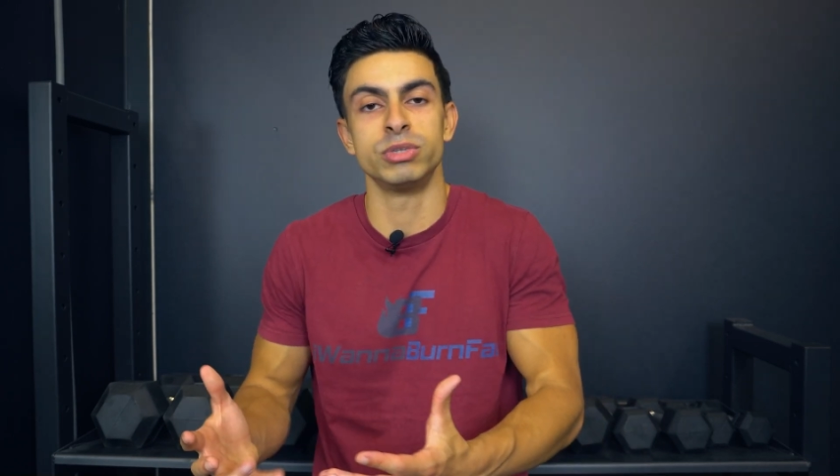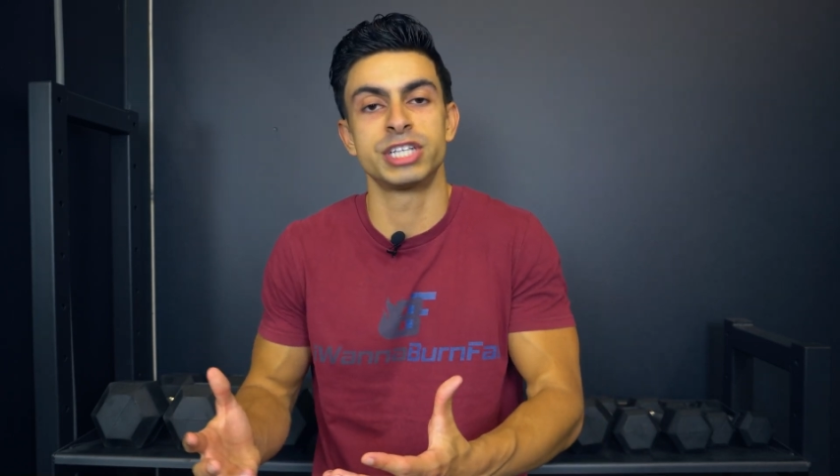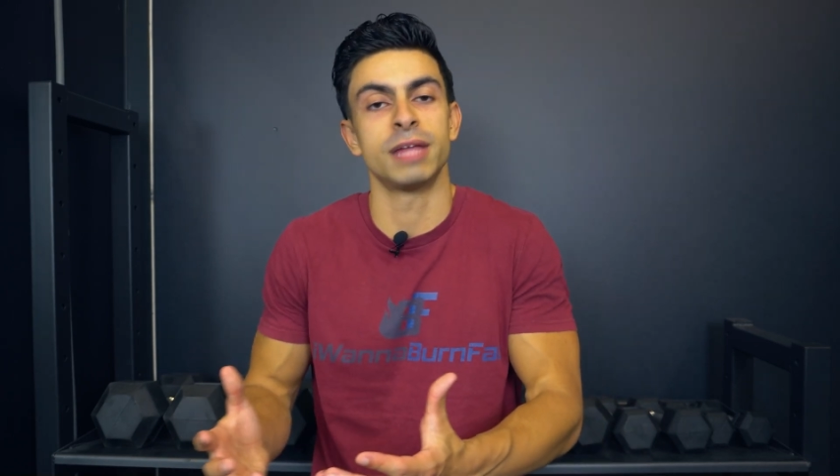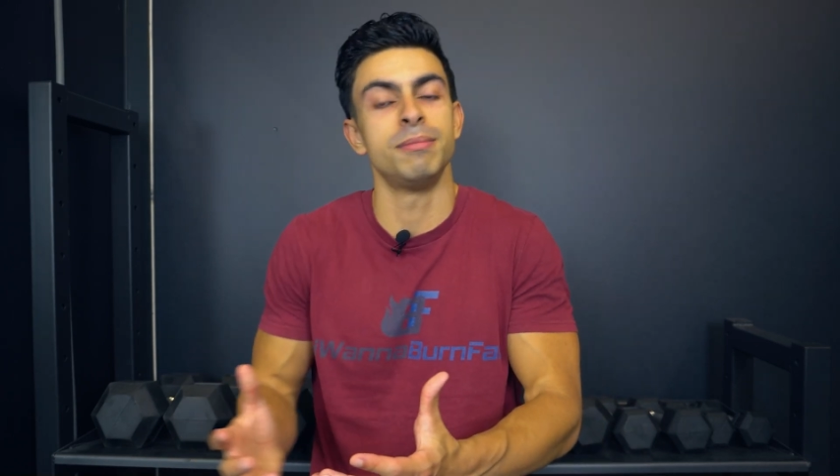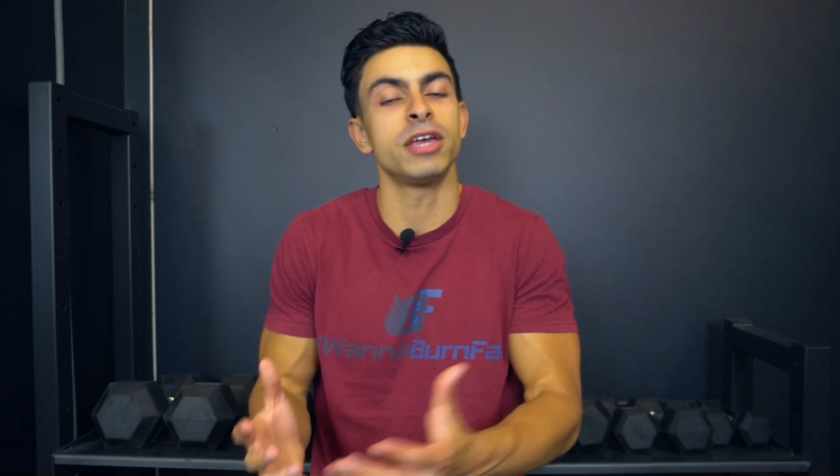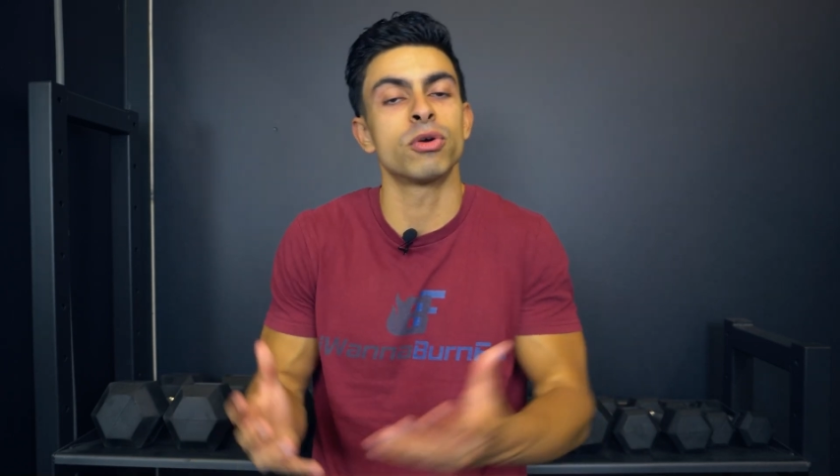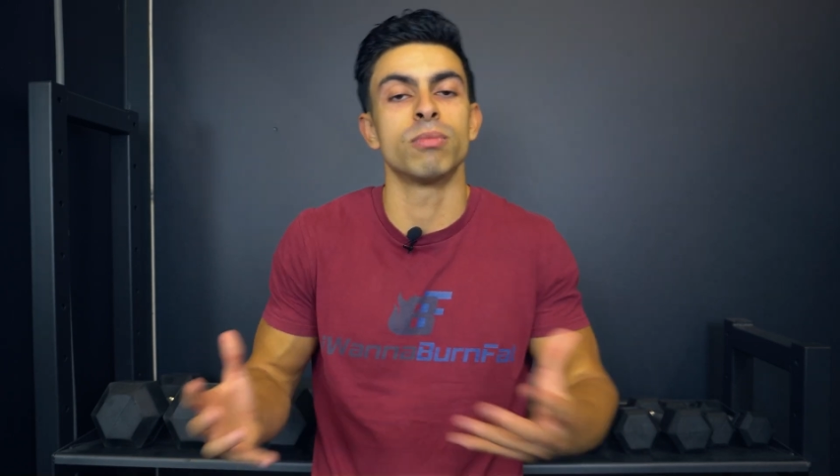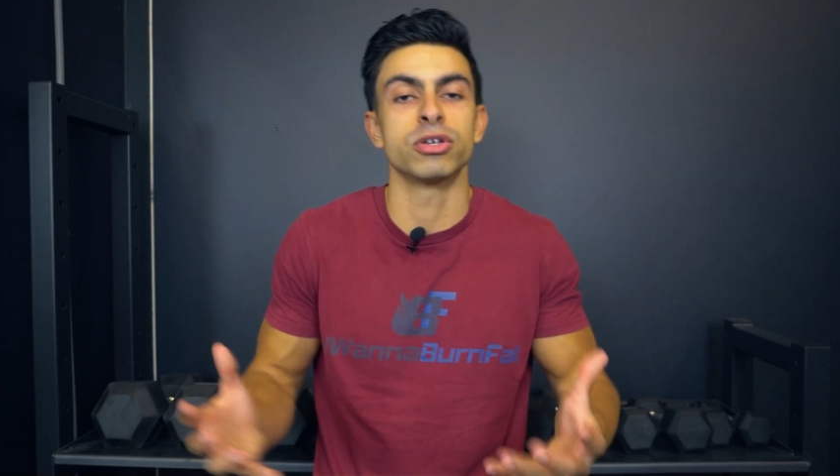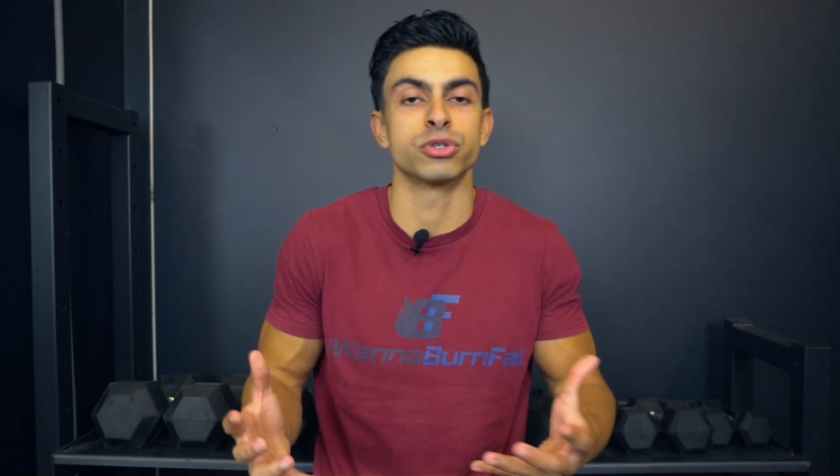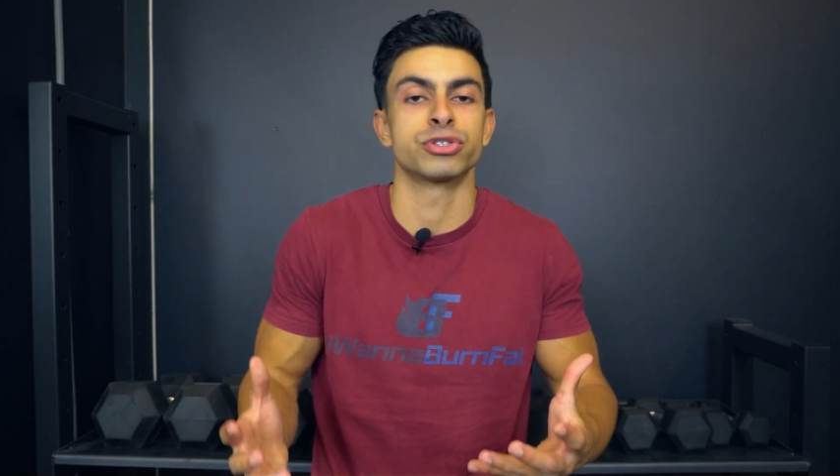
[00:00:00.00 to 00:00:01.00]
which can make your
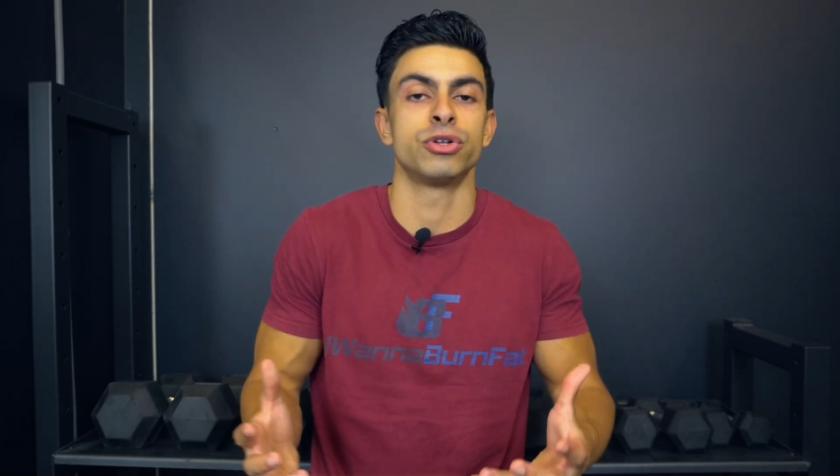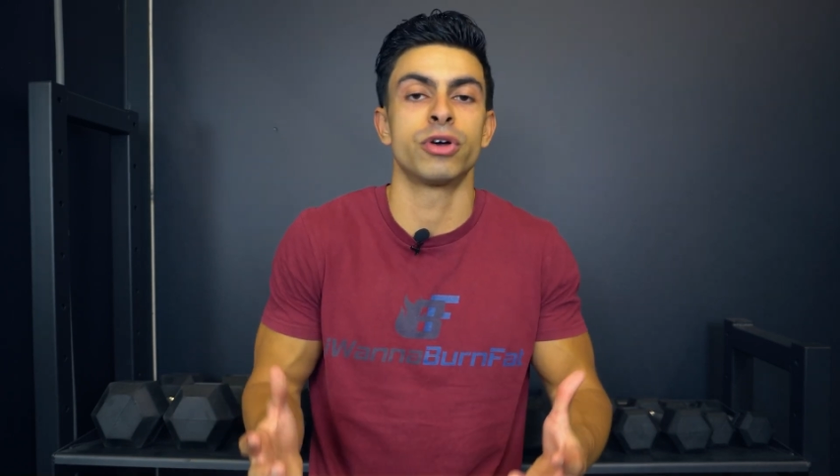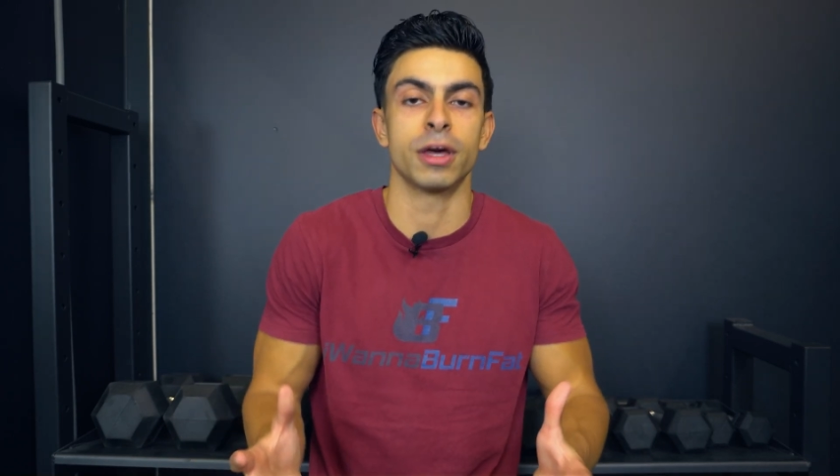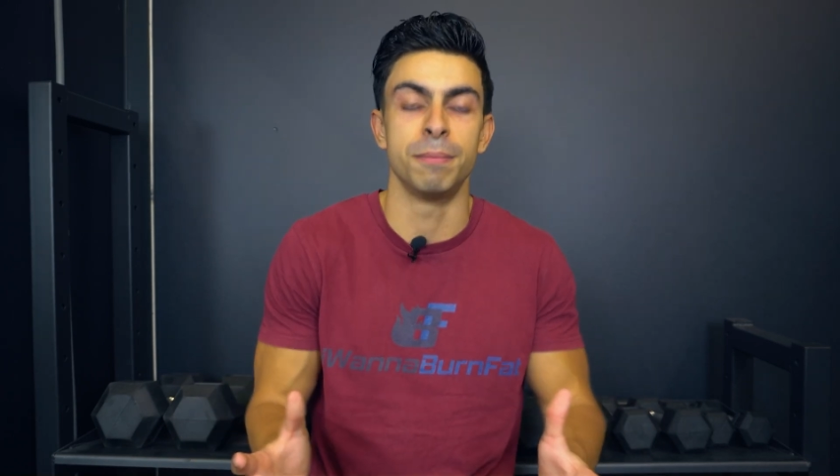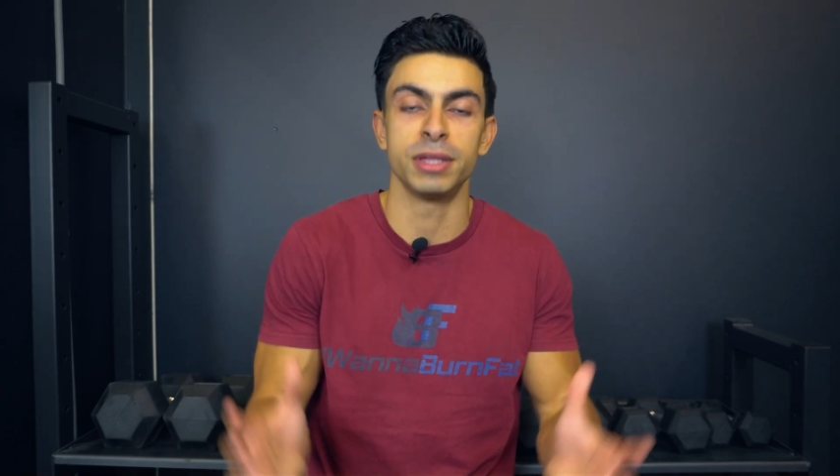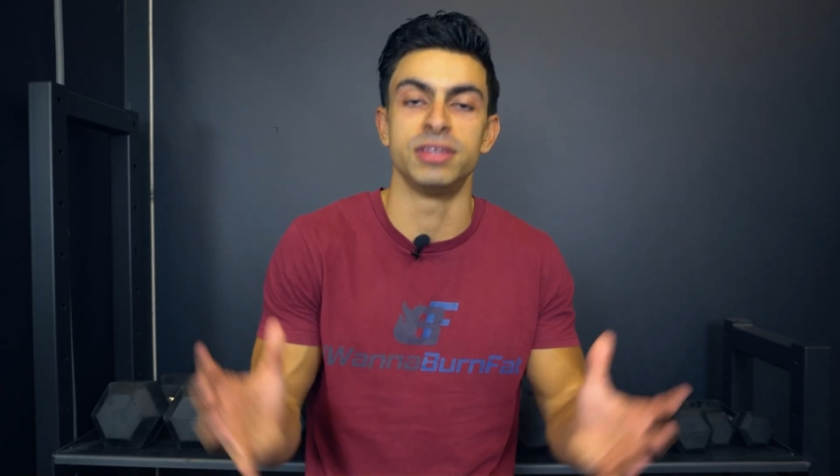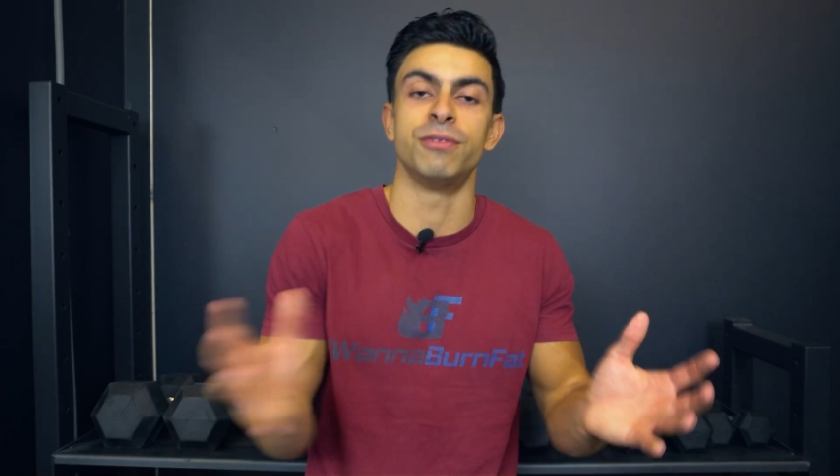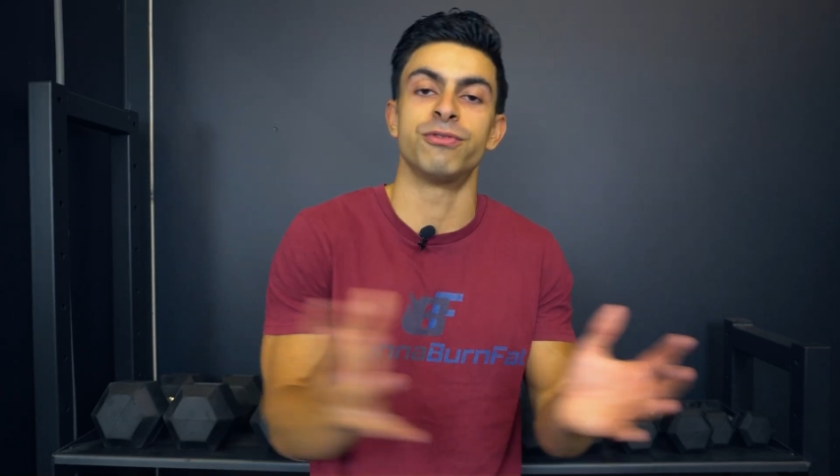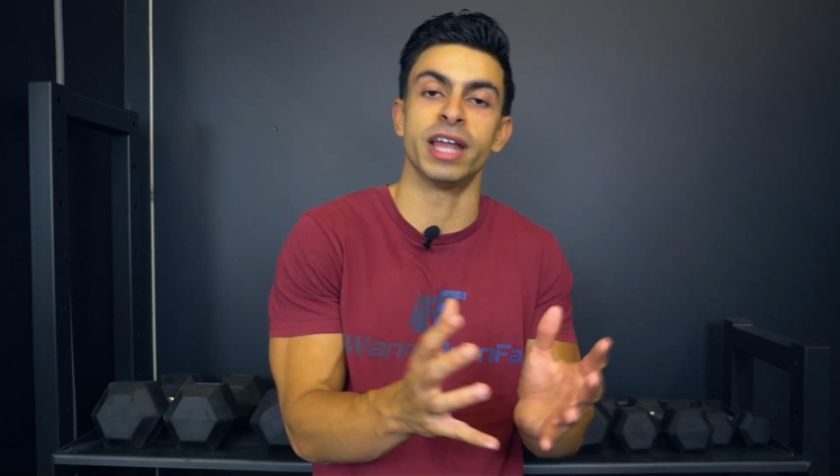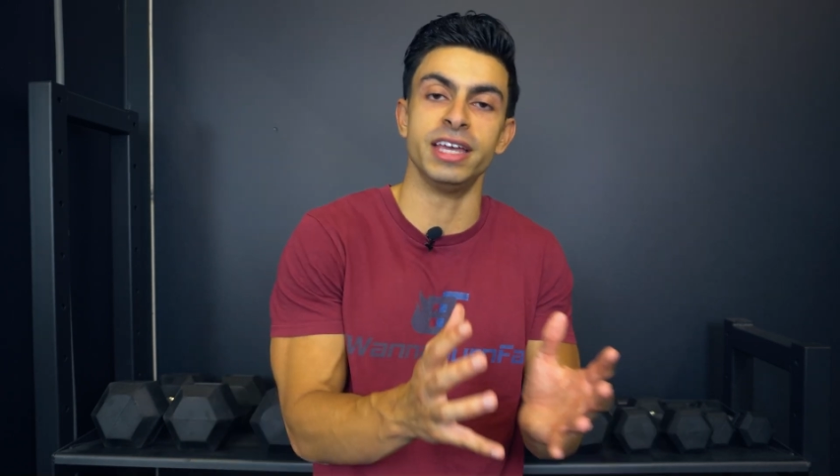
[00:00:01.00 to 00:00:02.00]
muscles look a bit
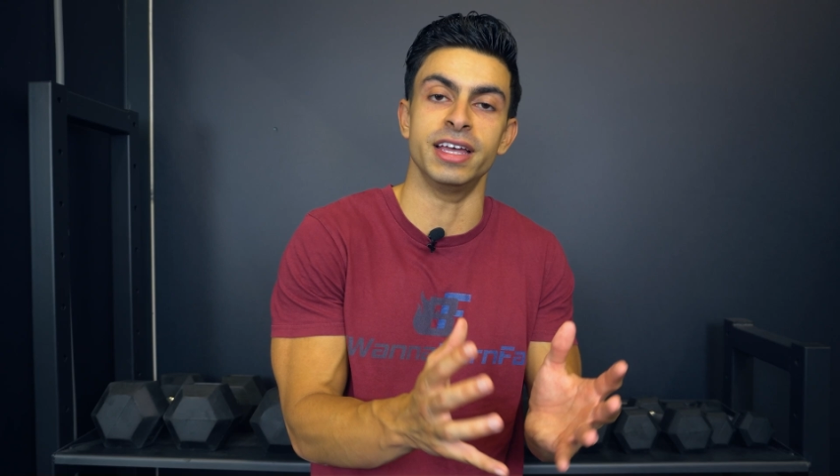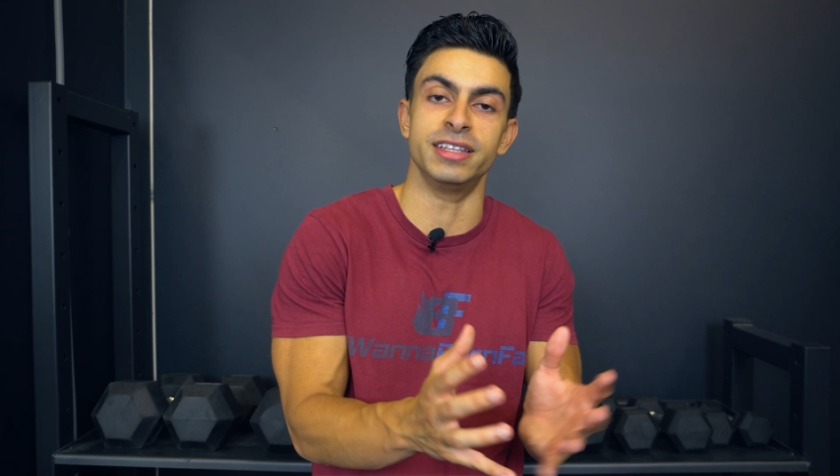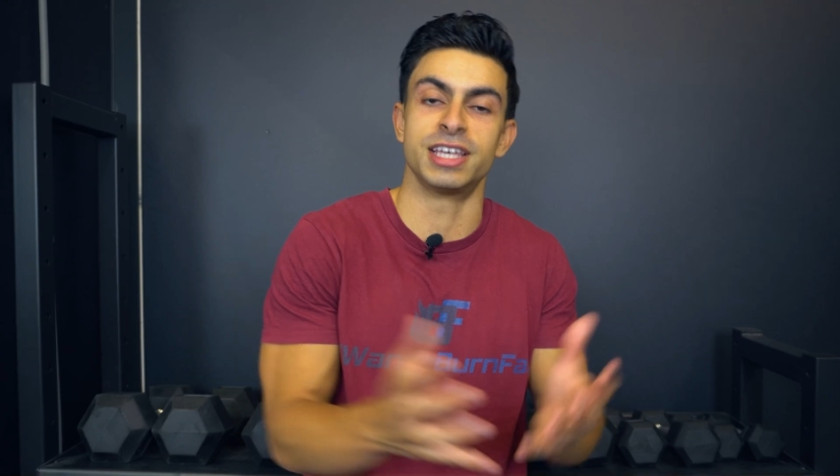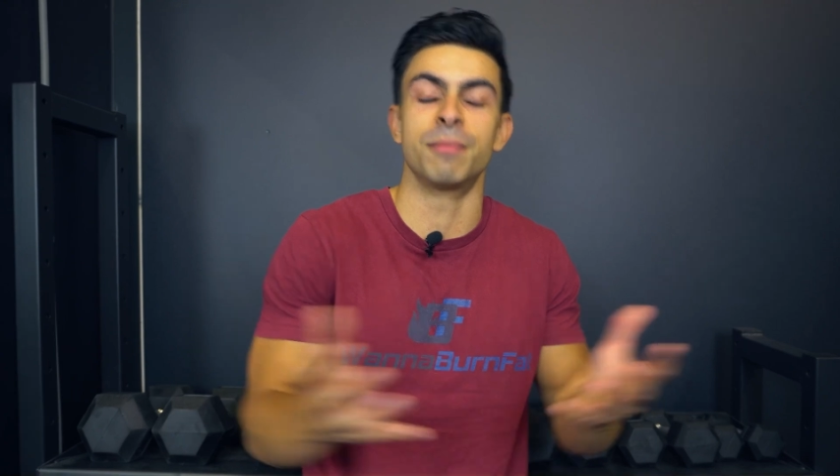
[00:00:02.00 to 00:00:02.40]
deflated